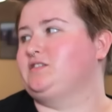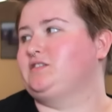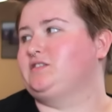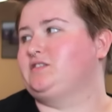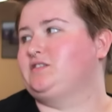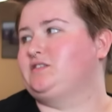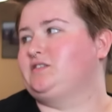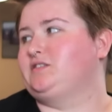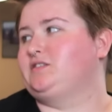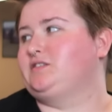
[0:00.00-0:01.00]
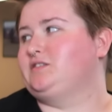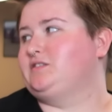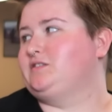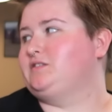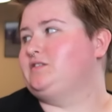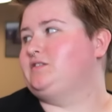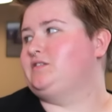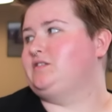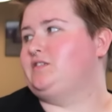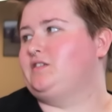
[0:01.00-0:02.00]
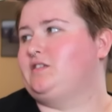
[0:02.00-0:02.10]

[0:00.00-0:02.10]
[no speech]